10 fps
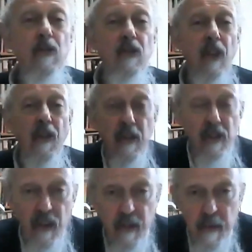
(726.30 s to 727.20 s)

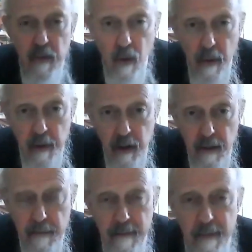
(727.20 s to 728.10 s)
self-absorption.
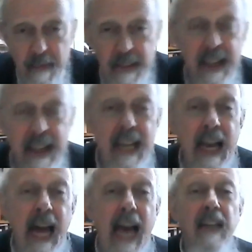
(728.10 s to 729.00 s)

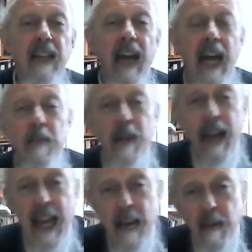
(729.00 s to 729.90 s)
And in Abraham,